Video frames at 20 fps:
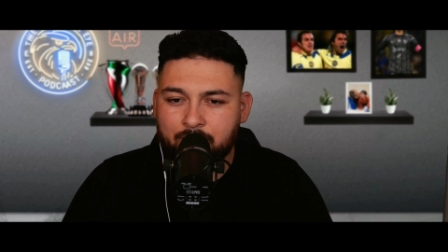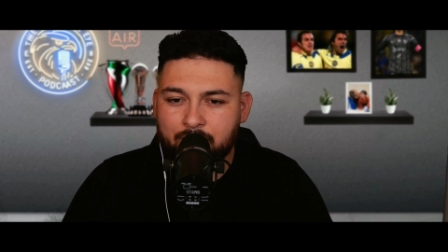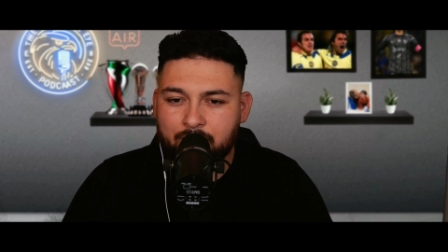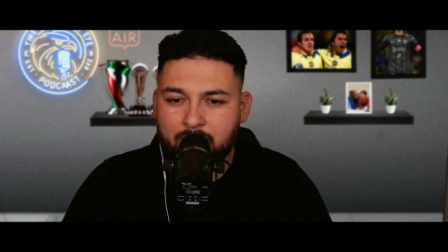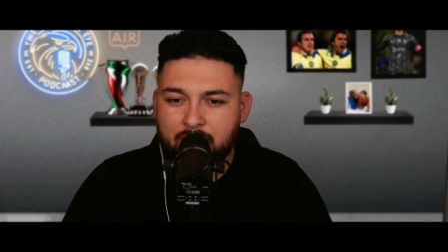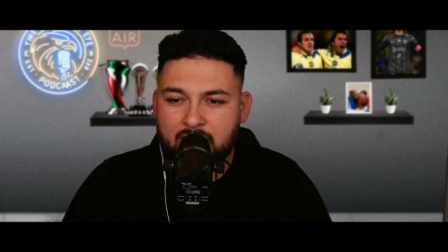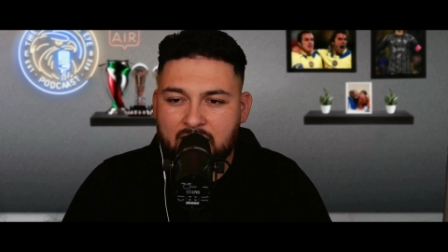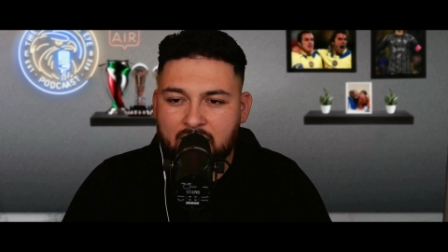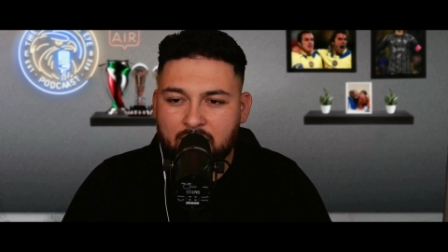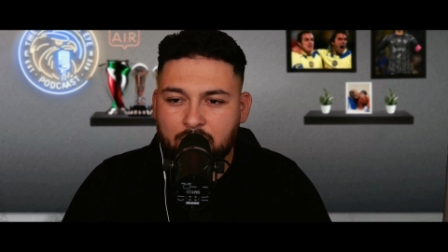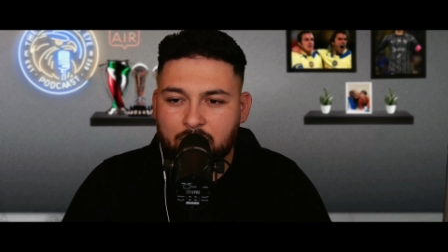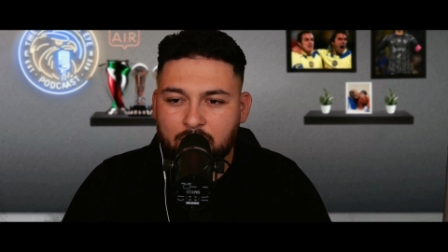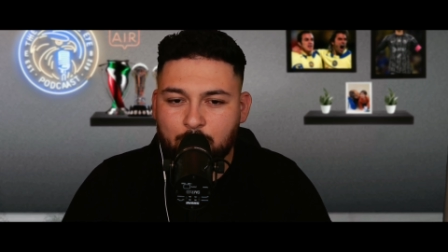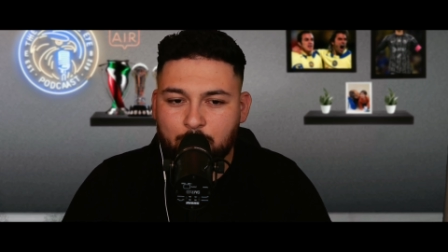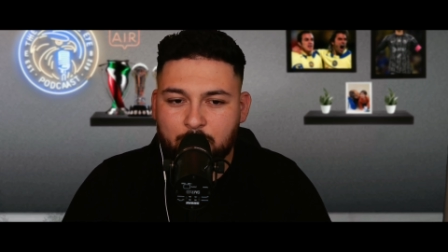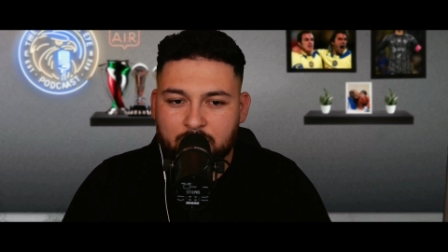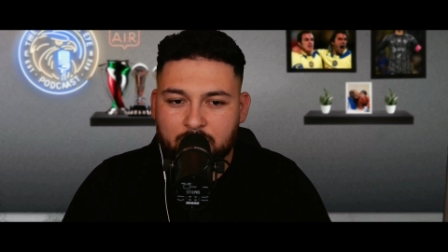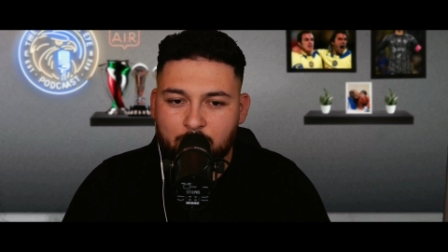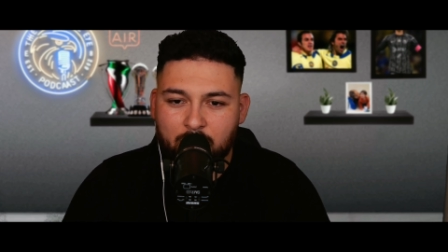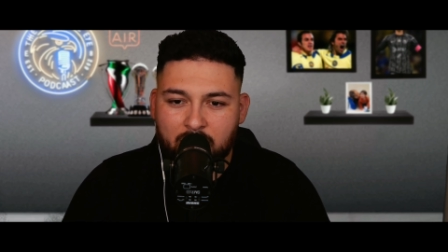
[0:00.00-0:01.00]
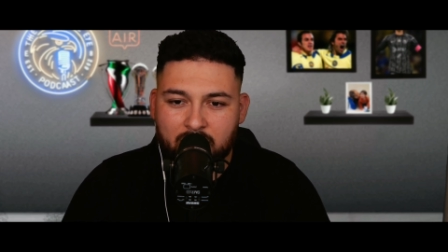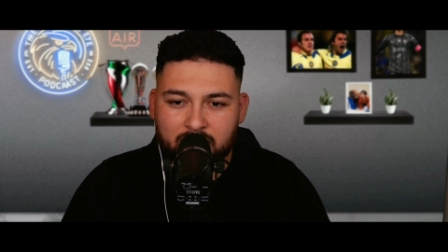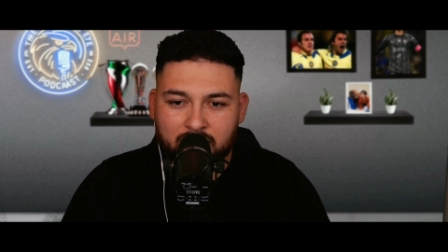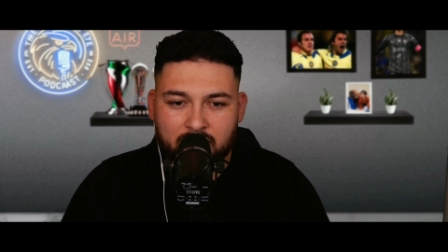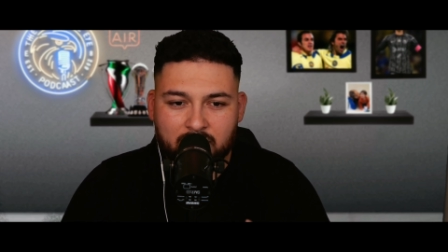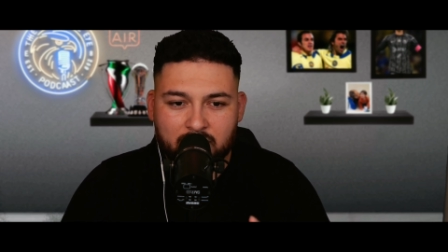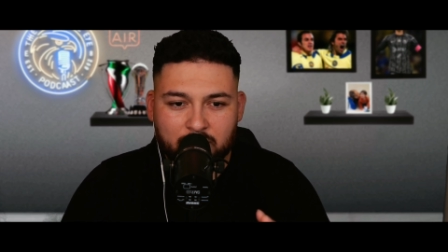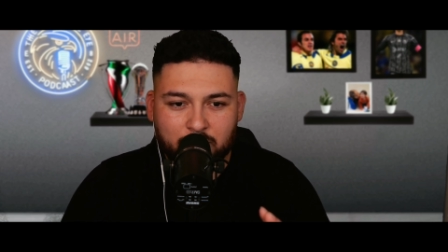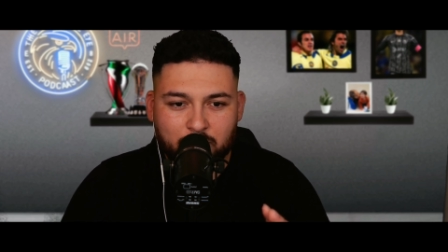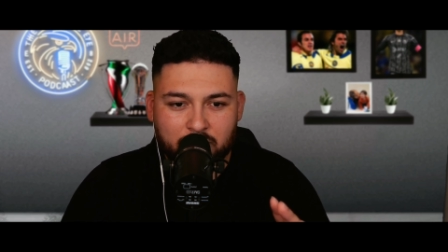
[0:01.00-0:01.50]
Now, the reason why I say
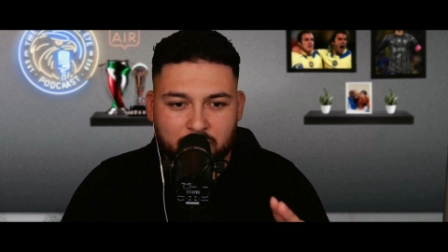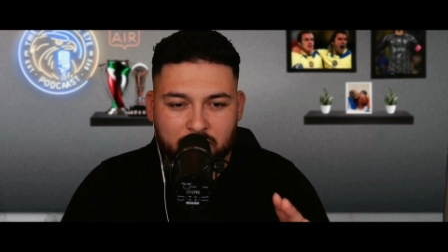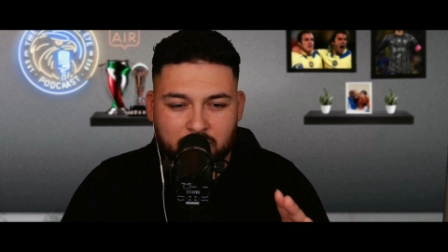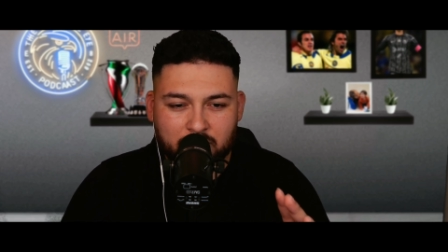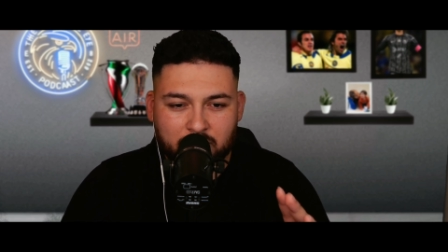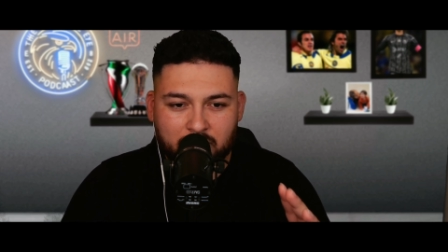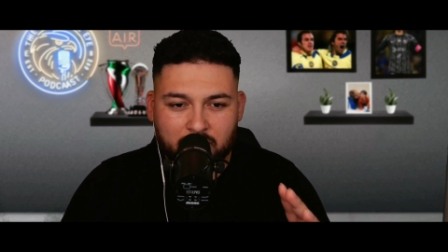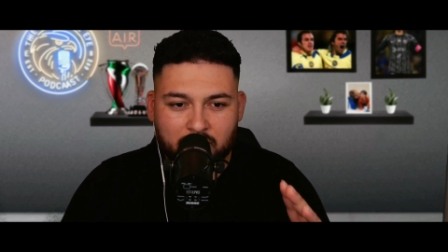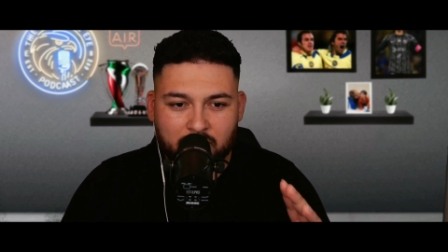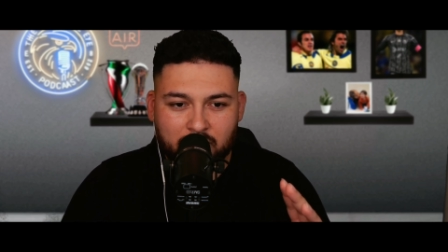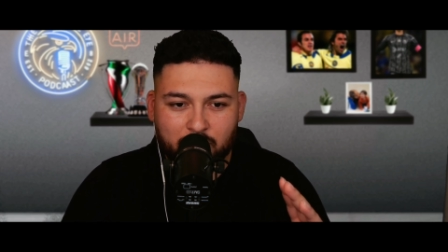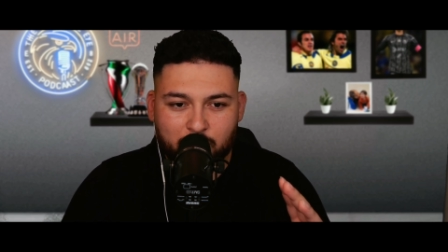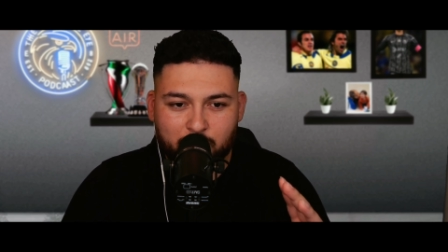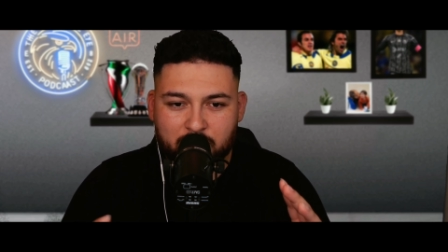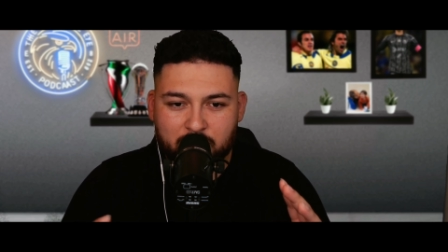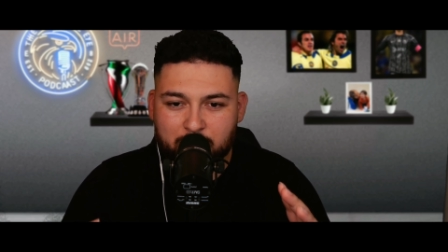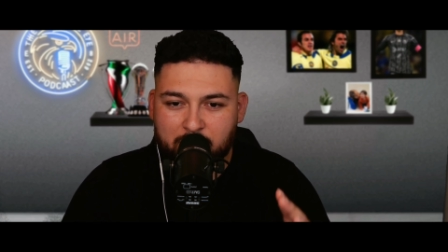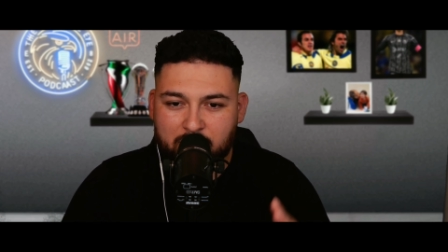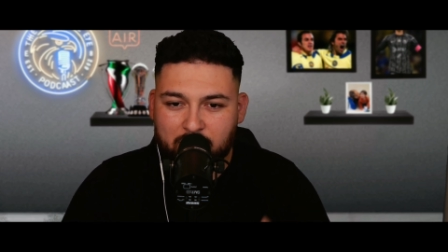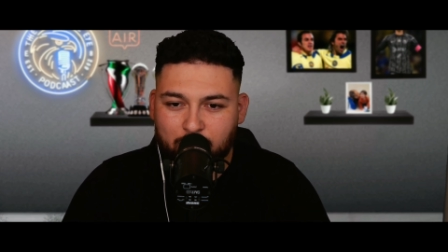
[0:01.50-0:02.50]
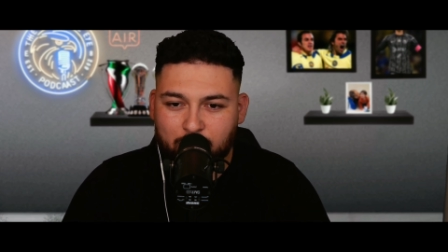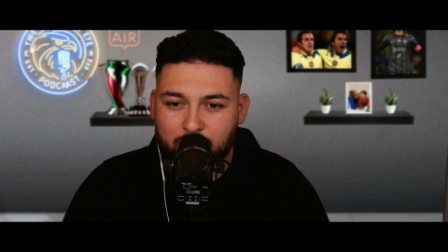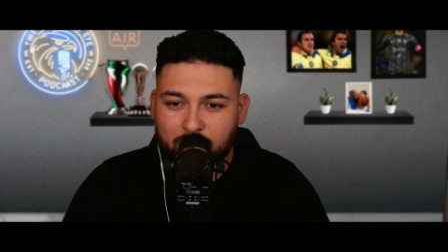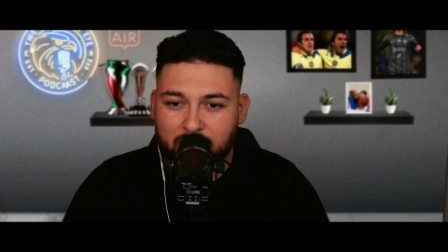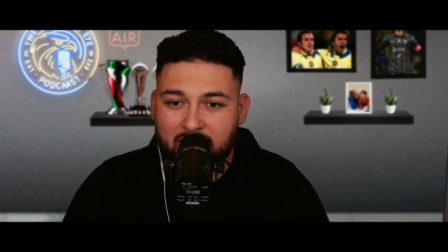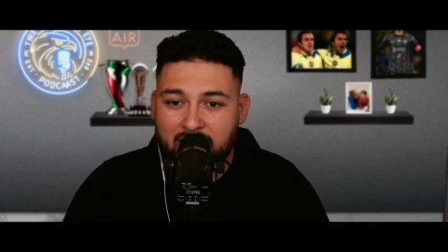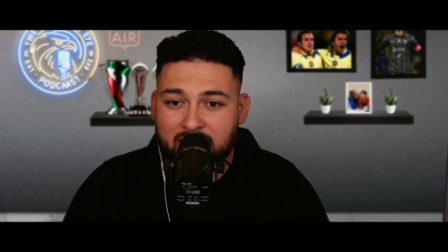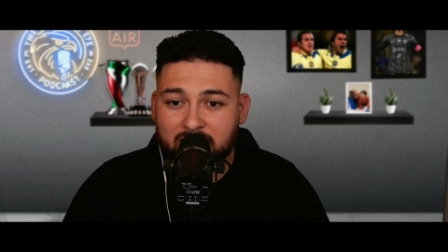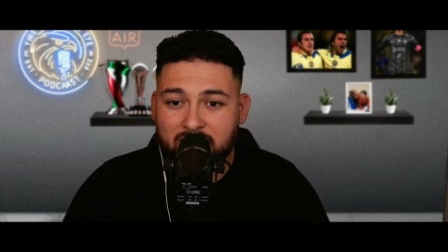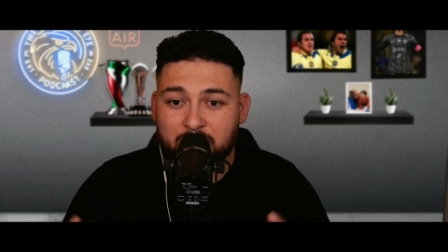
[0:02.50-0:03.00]
this one's a little bit special,
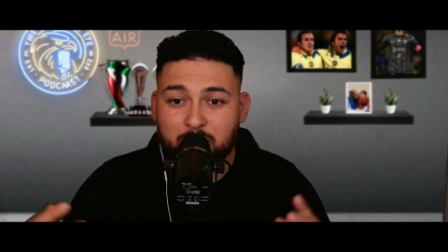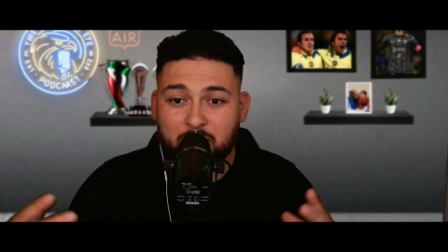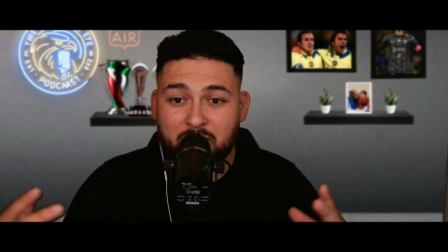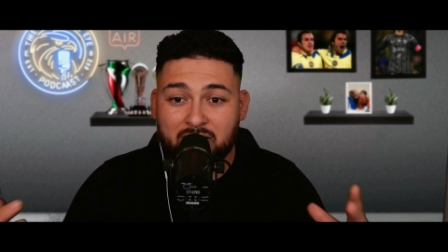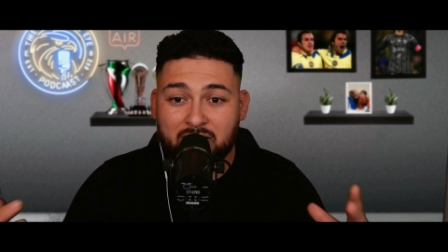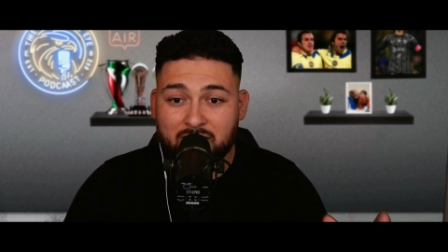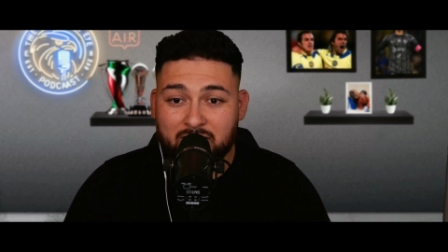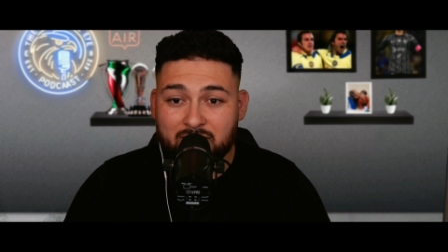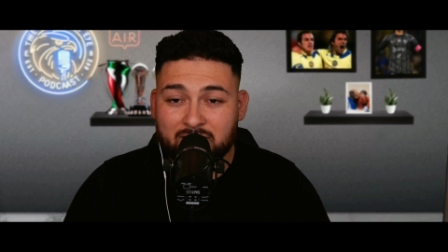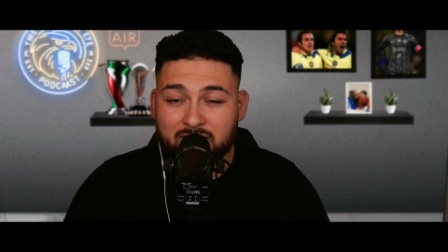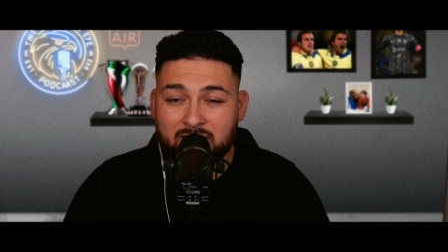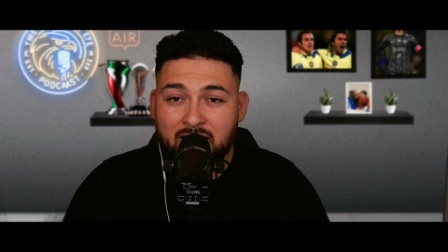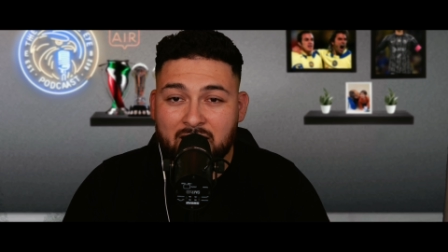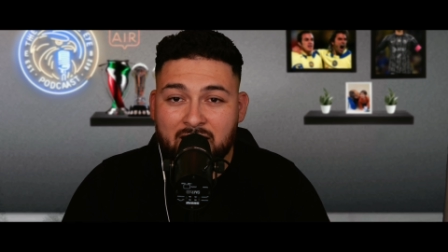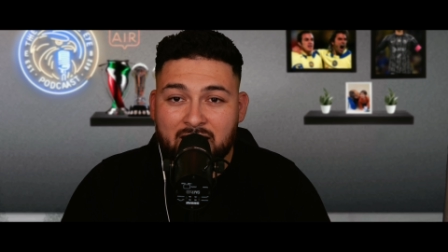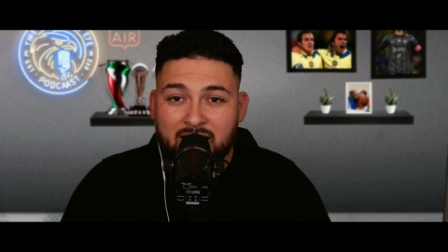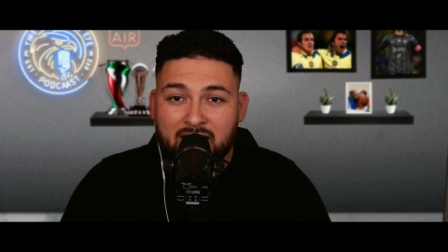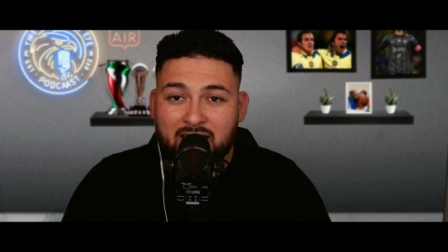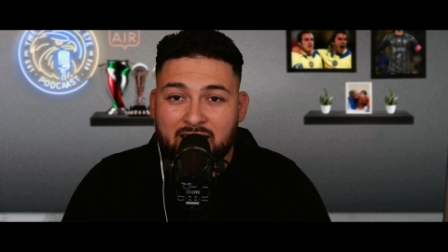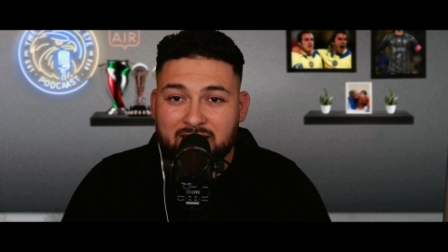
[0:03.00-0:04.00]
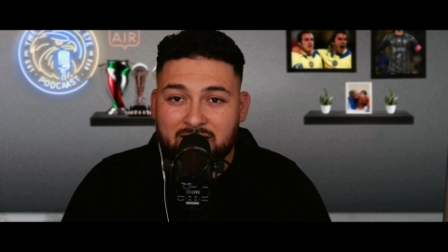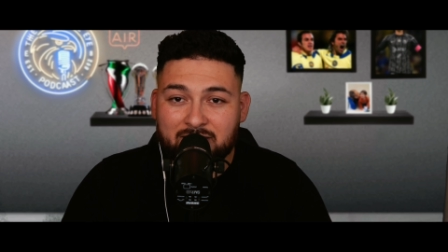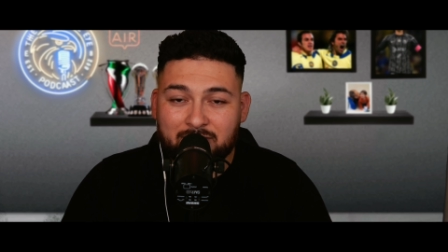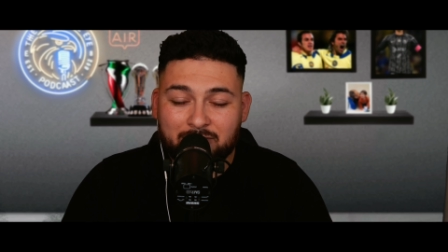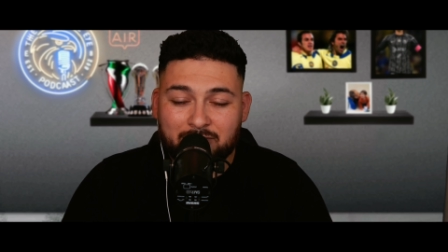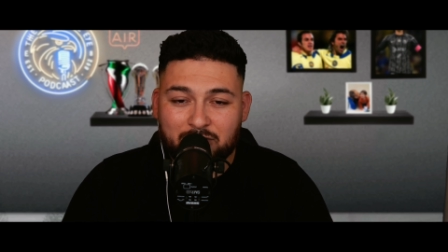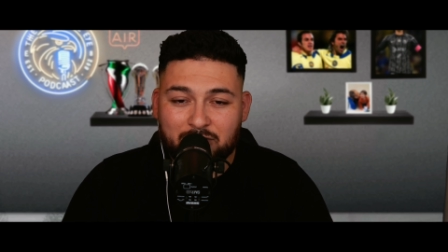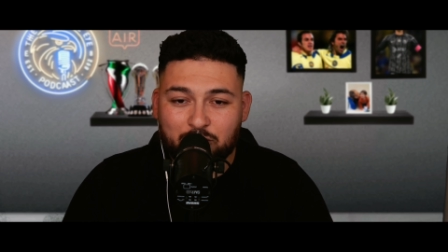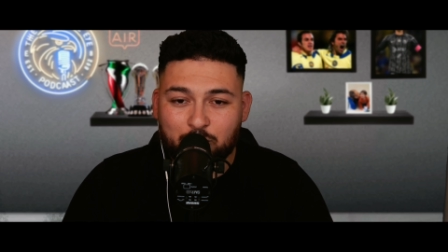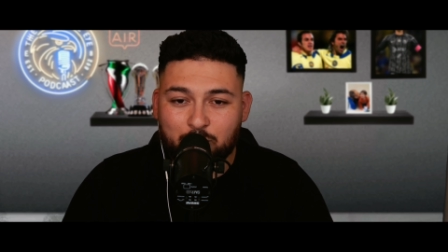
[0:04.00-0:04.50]
not just because it's
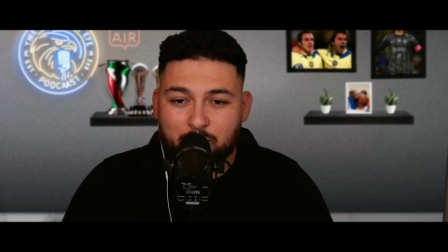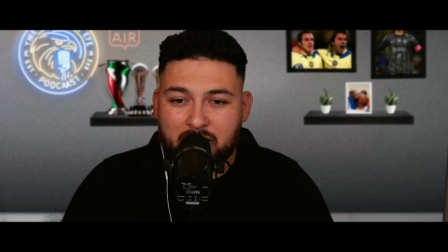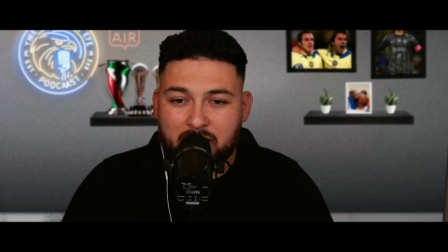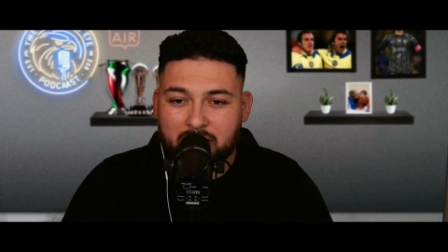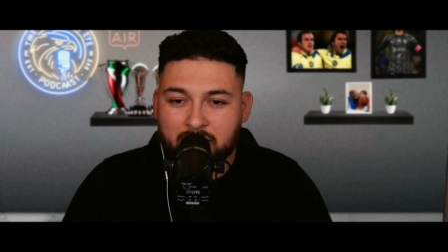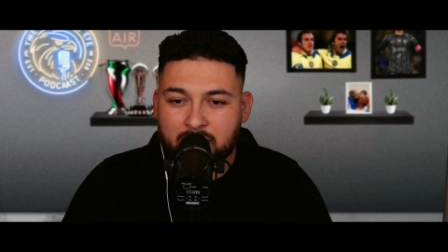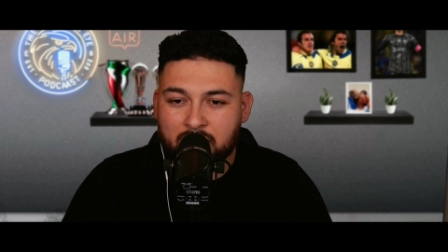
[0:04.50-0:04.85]
official match,